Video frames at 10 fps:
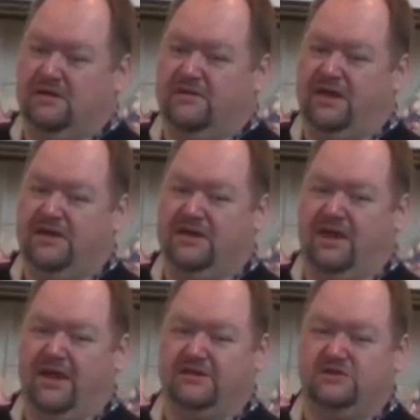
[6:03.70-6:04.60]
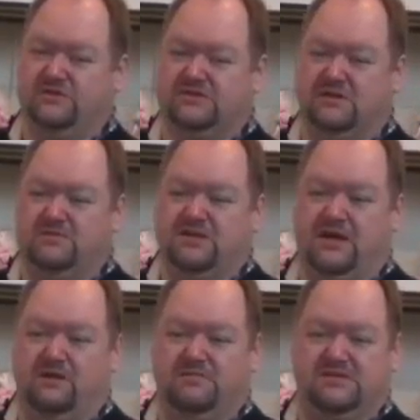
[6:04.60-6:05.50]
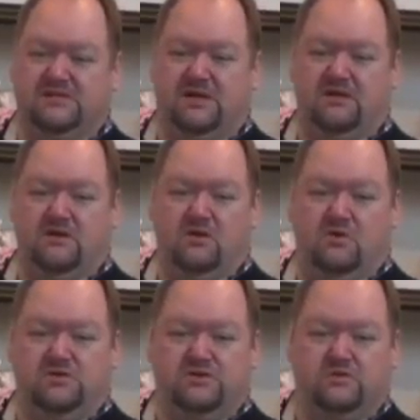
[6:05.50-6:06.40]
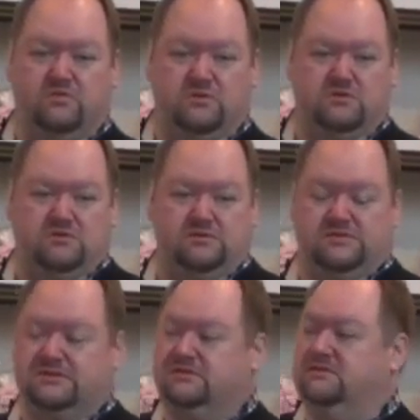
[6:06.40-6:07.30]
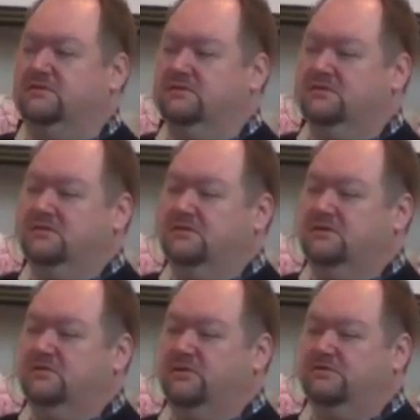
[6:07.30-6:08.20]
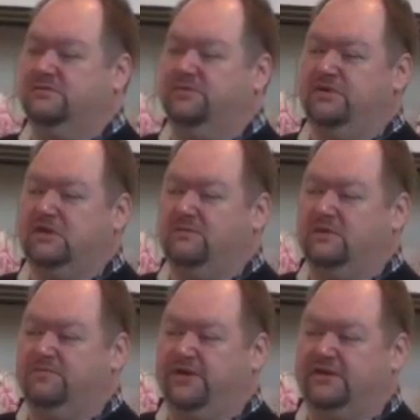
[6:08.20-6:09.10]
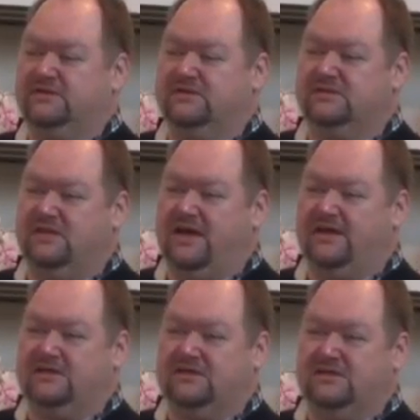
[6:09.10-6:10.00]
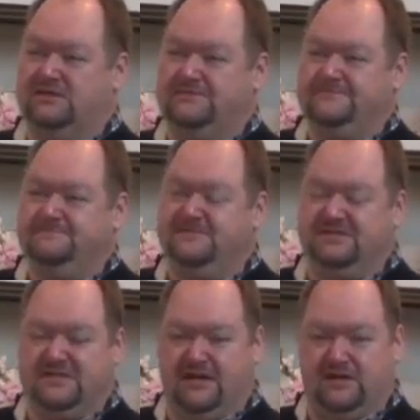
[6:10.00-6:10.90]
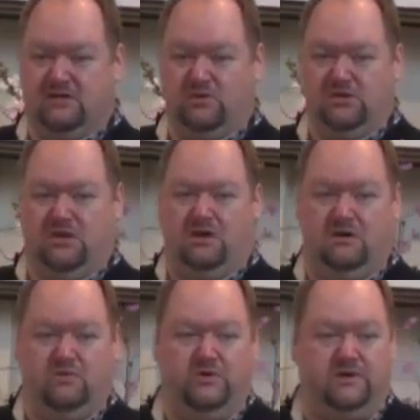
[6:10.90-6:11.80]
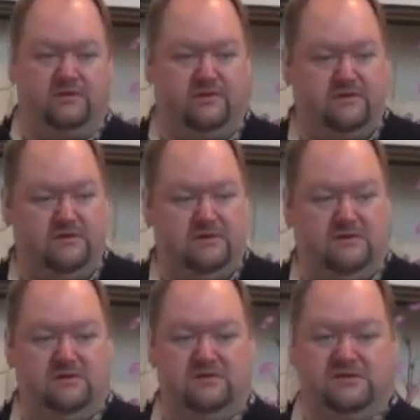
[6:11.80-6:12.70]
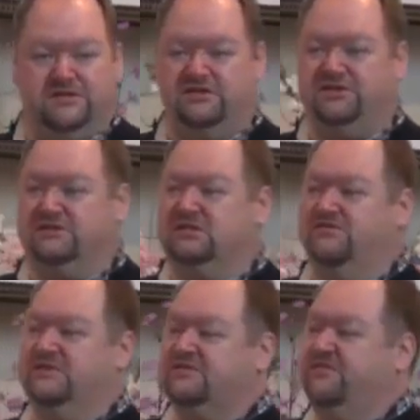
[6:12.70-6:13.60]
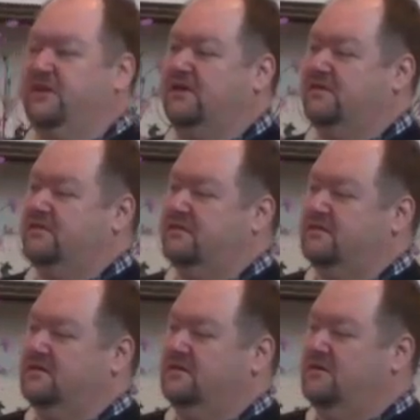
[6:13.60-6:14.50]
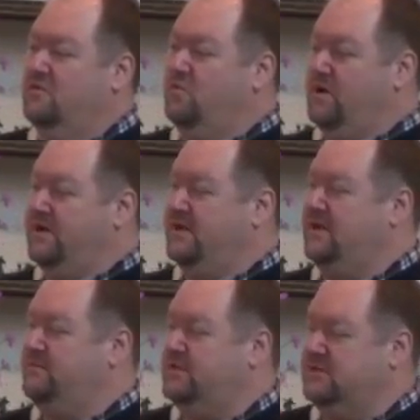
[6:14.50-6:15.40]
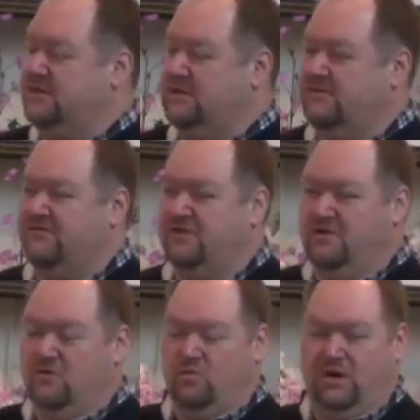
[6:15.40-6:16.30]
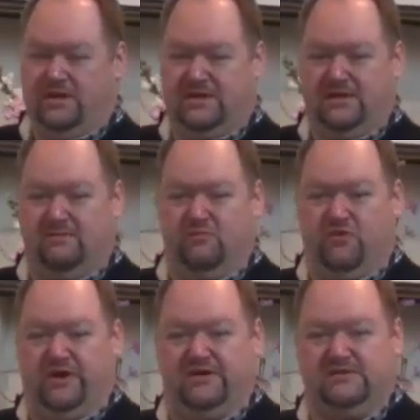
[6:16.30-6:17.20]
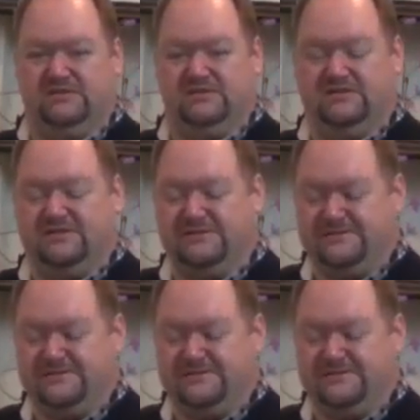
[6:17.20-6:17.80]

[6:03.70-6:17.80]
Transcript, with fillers: that he had to sometimes say no to the world when it was putting him in places that did not go along with the teachings of his faith, what he believed, what he embraced.